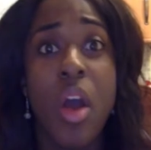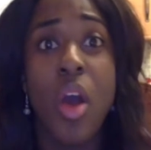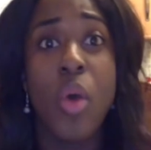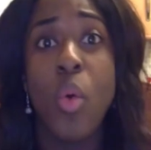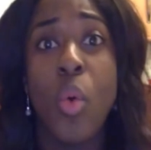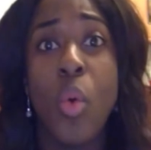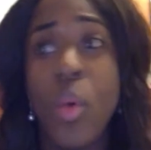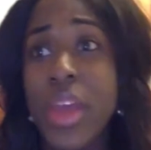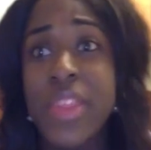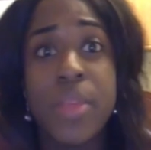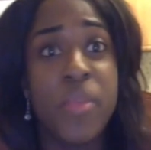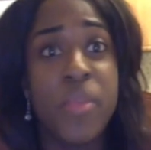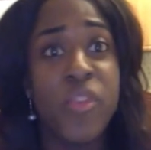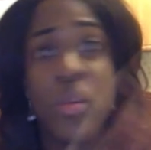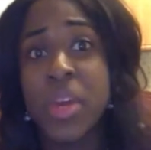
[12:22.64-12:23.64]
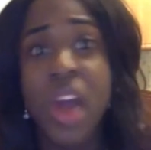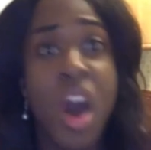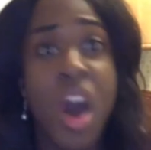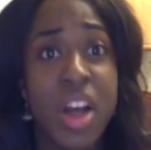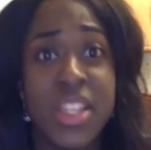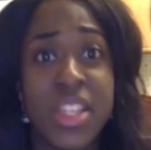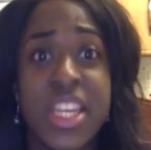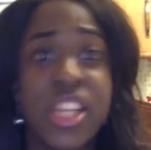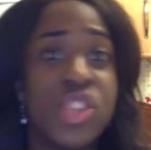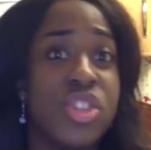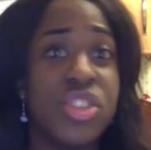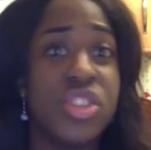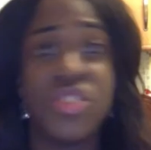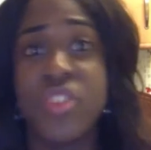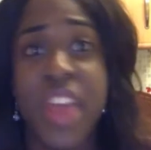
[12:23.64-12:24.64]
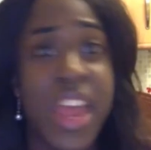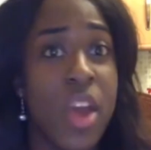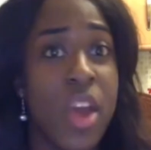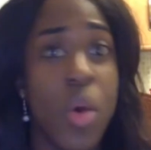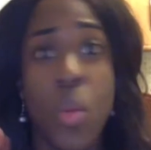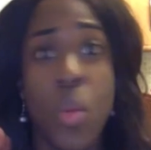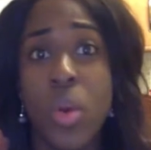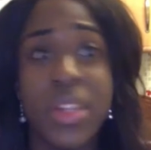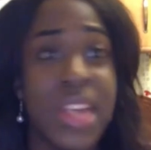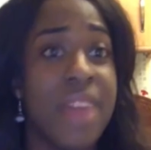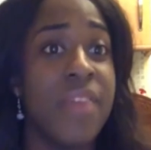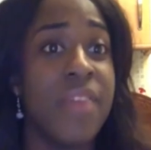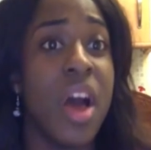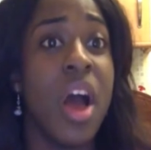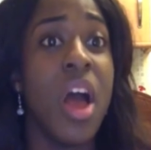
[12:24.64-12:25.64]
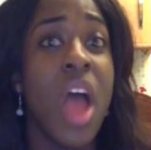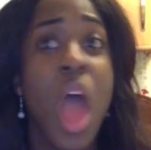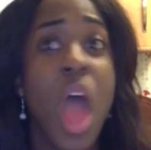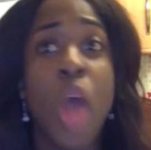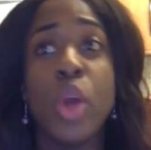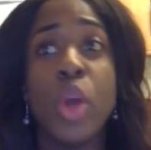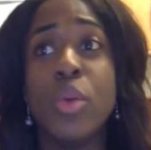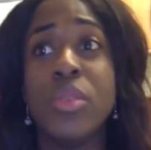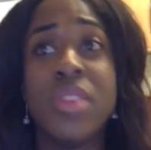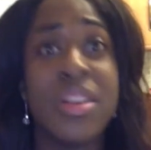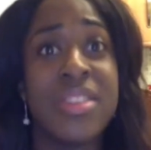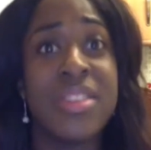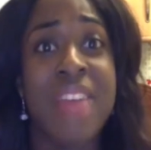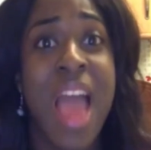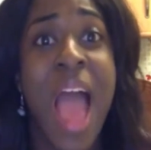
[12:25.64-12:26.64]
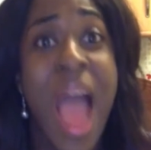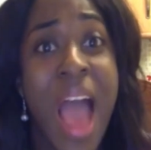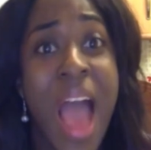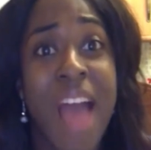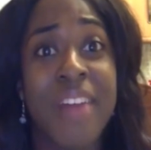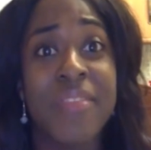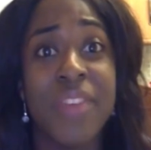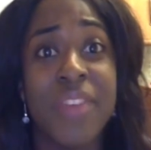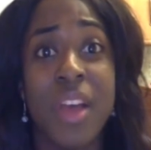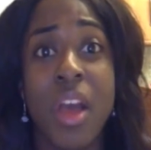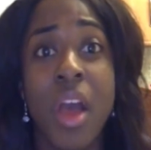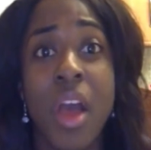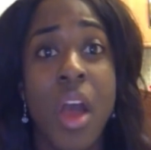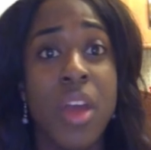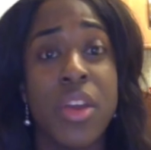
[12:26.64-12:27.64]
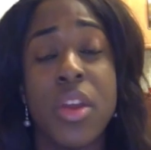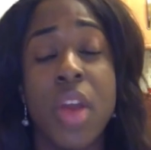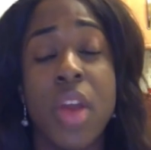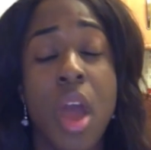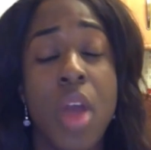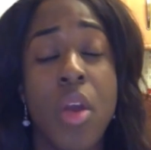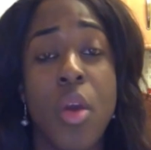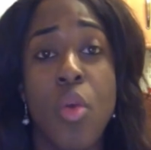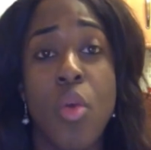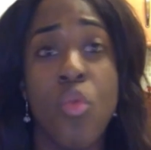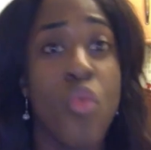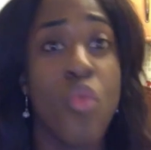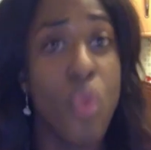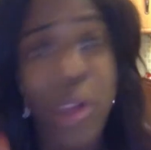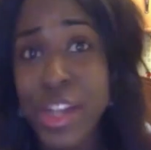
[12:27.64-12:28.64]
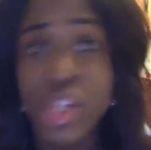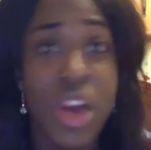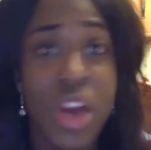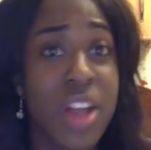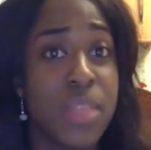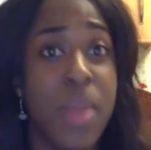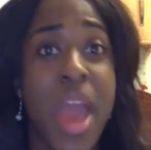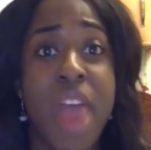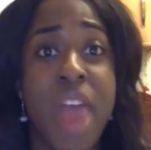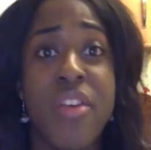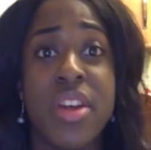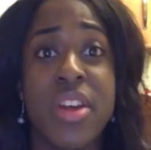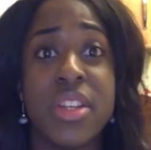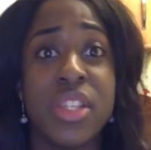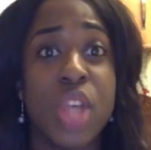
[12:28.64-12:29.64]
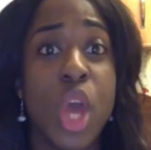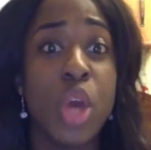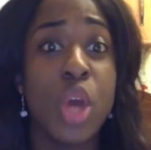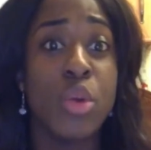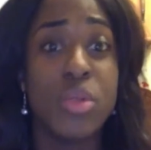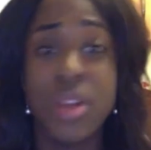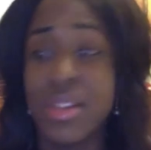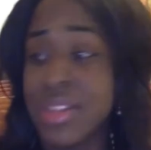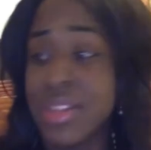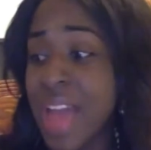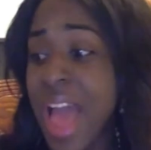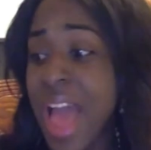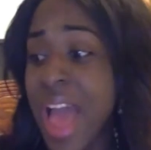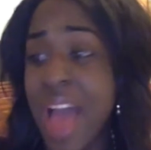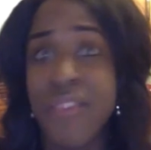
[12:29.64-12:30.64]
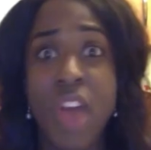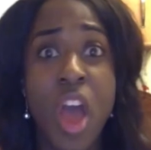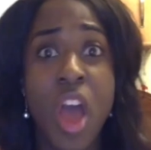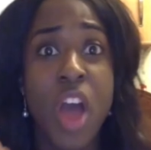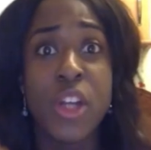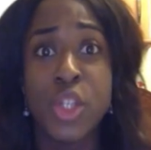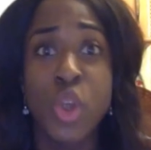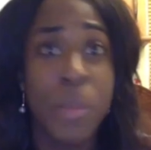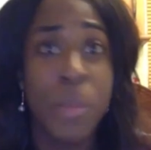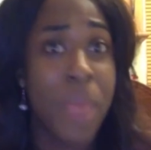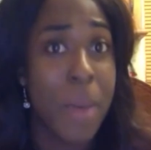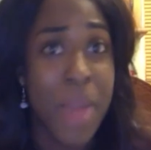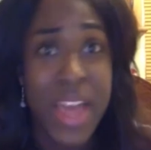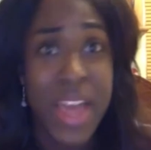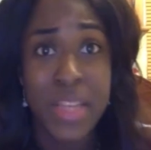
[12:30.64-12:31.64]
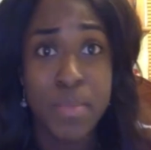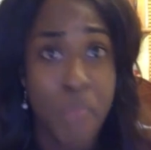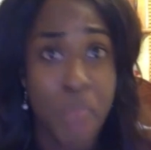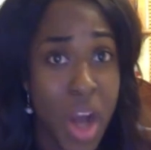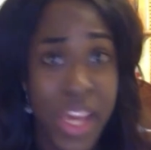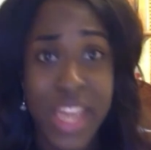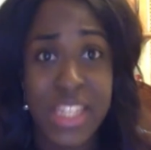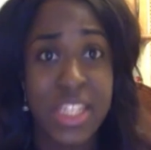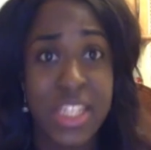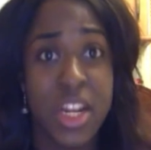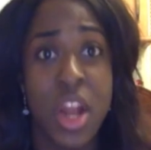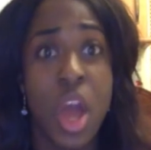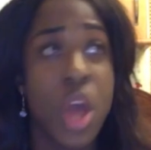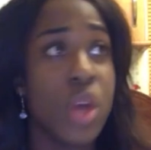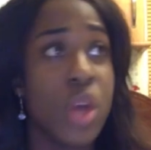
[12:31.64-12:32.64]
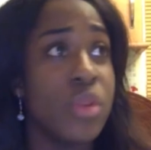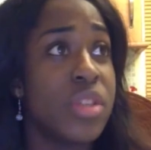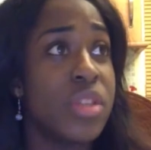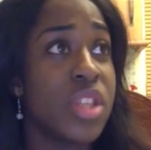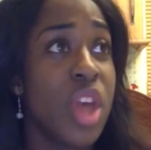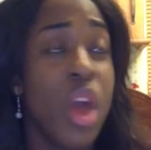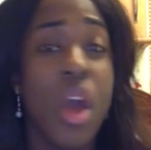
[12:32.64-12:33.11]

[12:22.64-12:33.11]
or in the performing arts industry or whatever, who doesn't have, you know, rich ass parents, who doesn't have a job that pays bucket loads,